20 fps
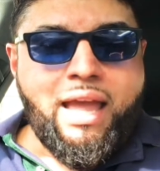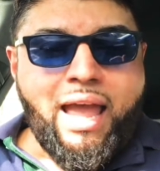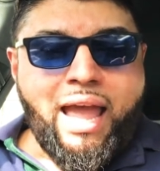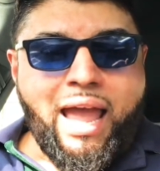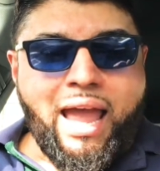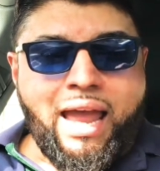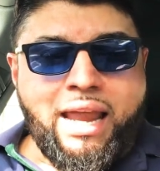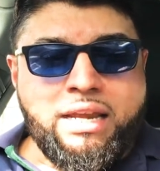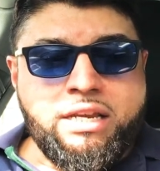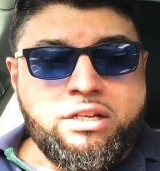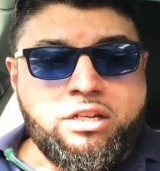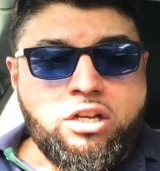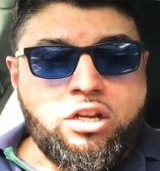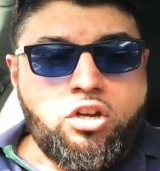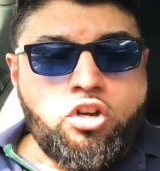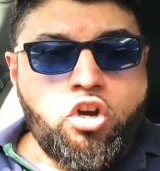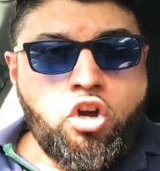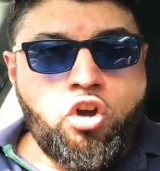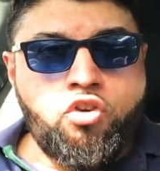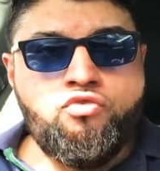and
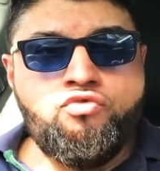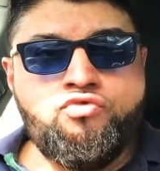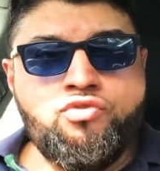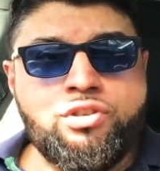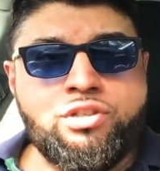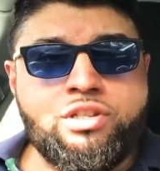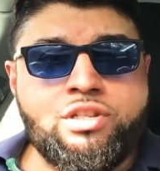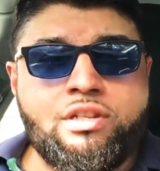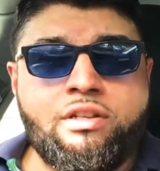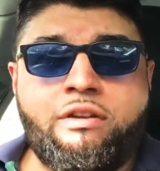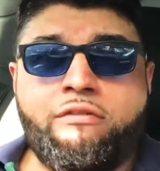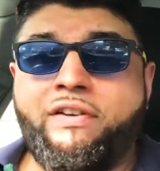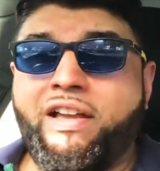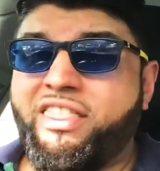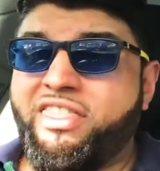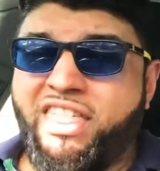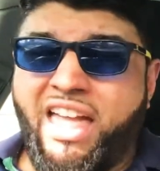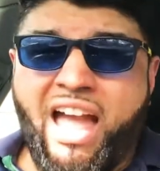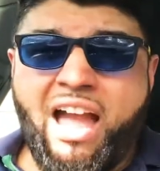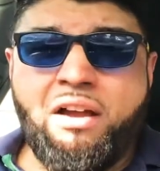hundreds, in
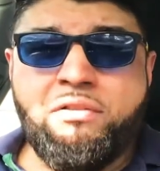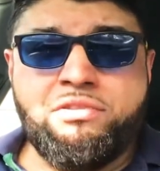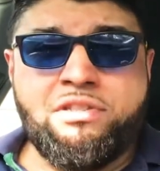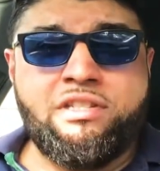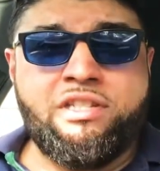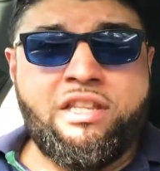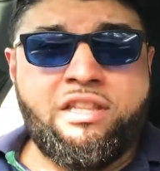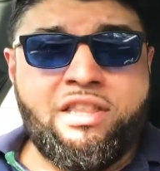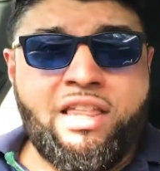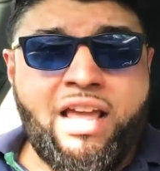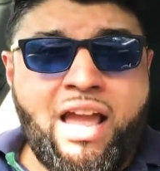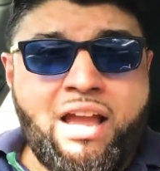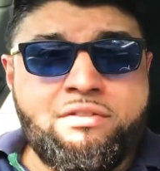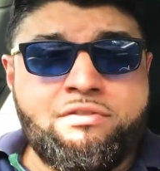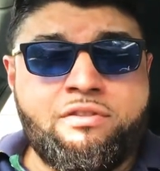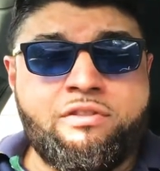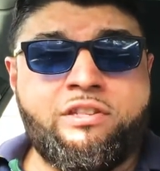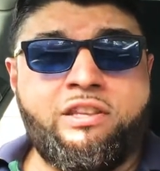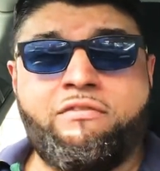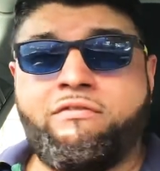fact thousands and
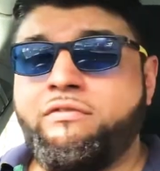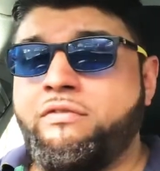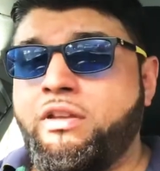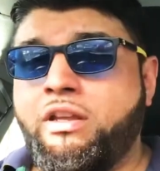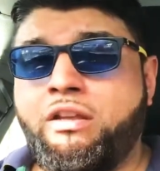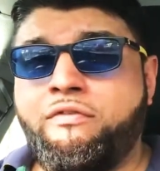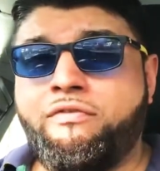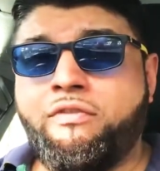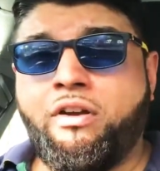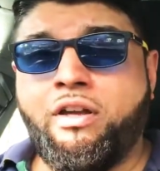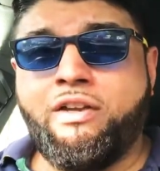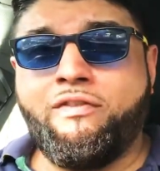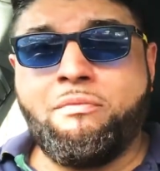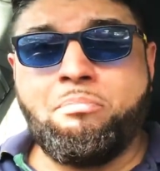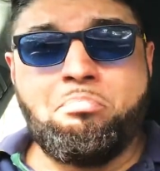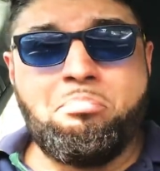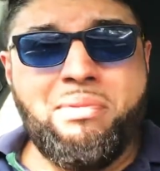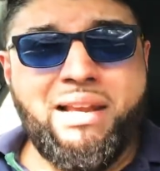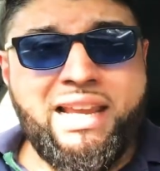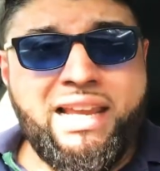thousands, if not
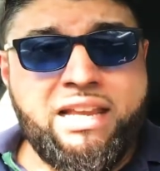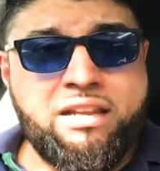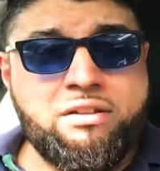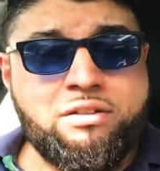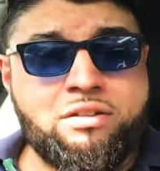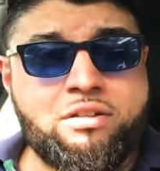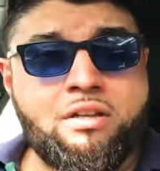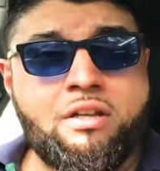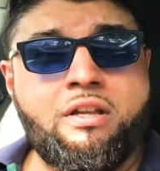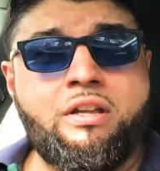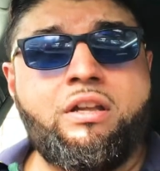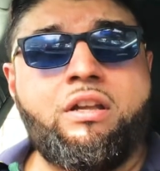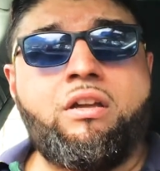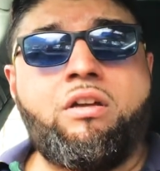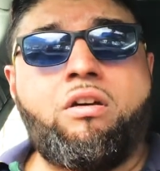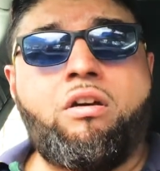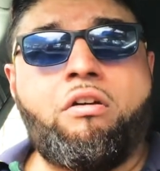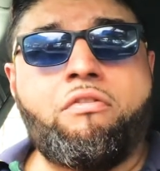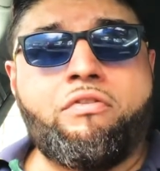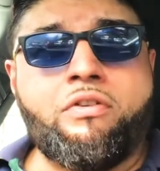even millions
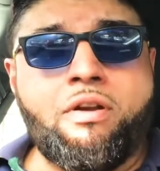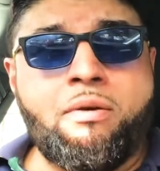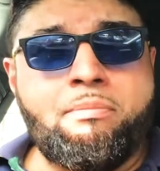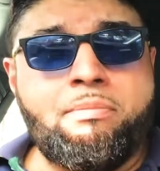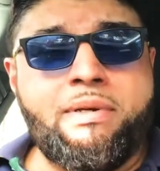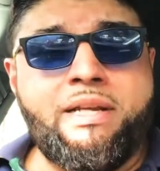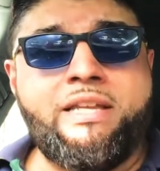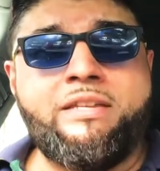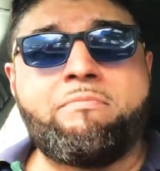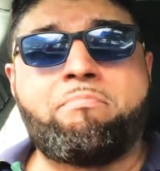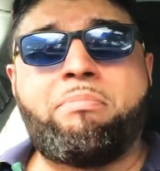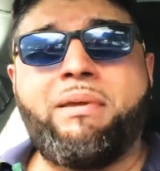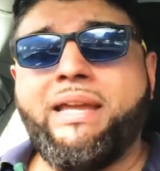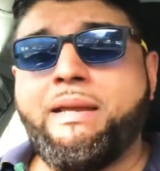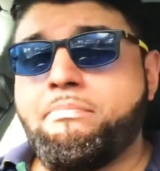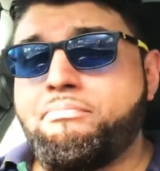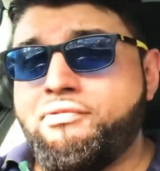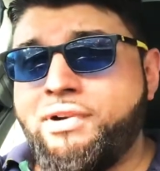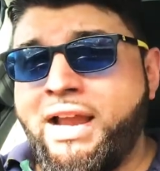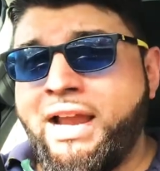of companies, big
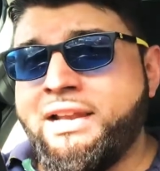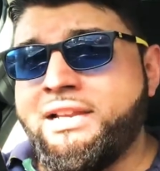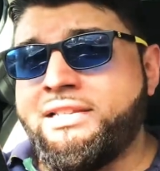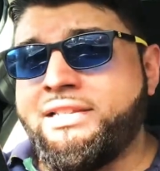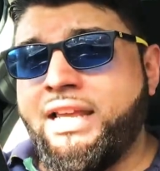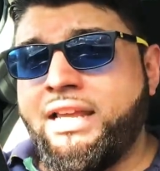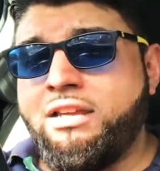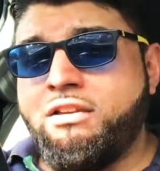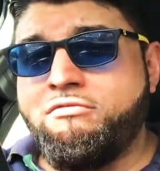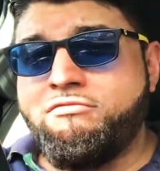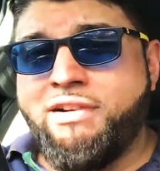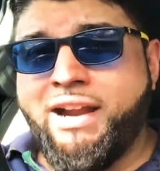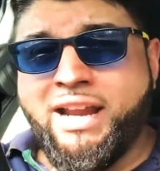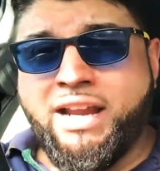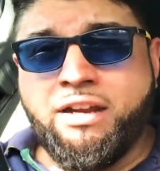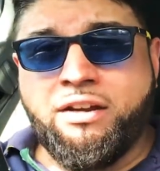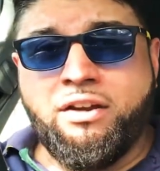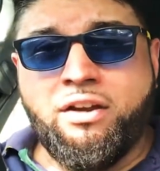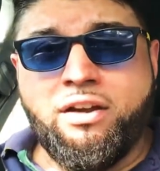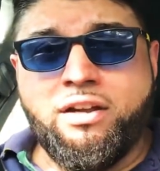brands that you
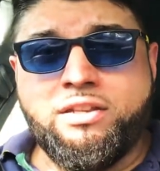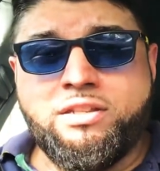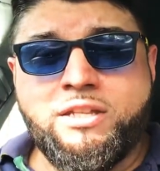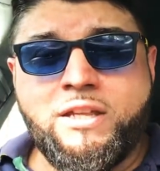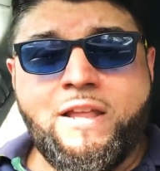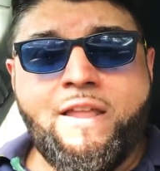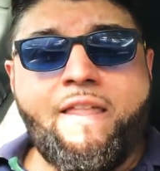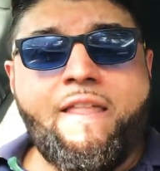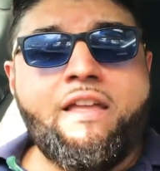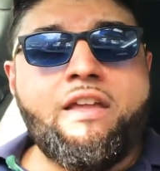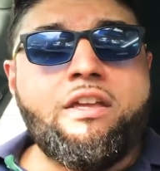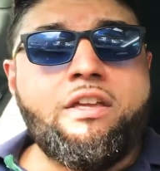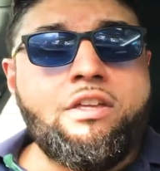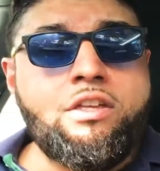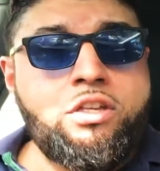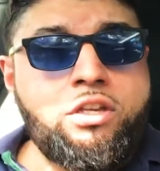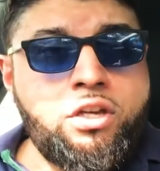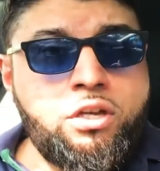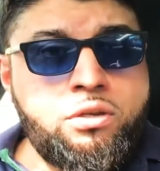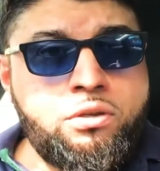recognize,
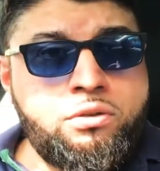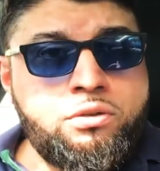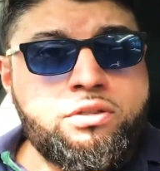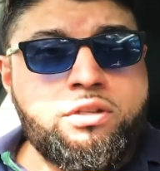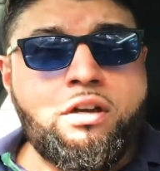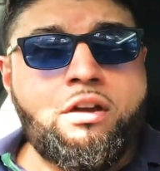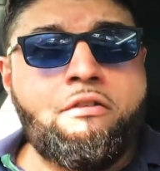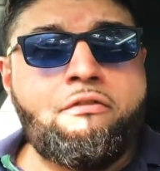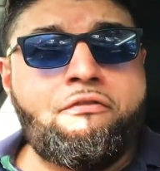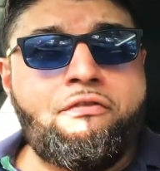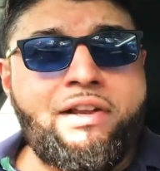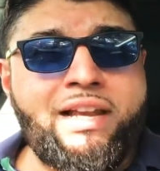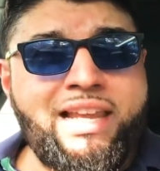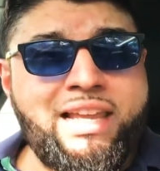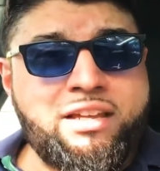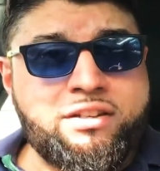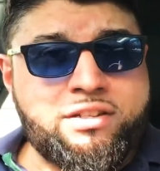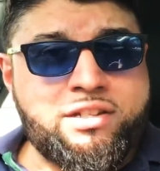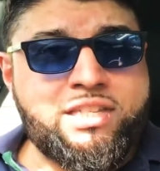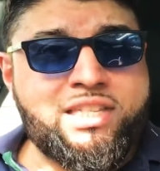use
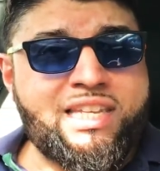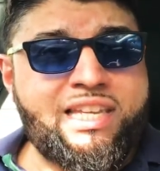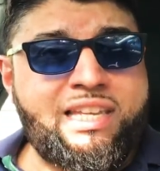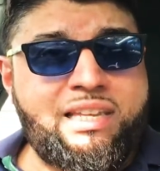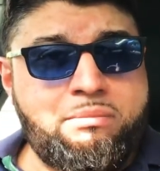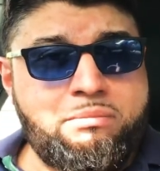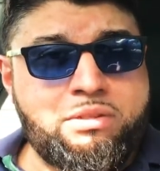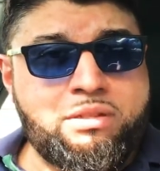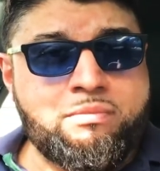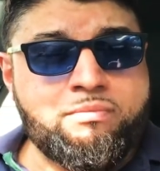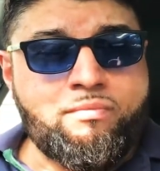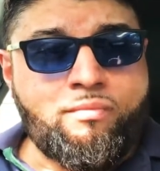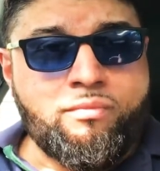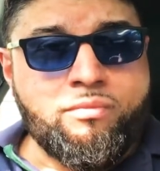affiliate schemes.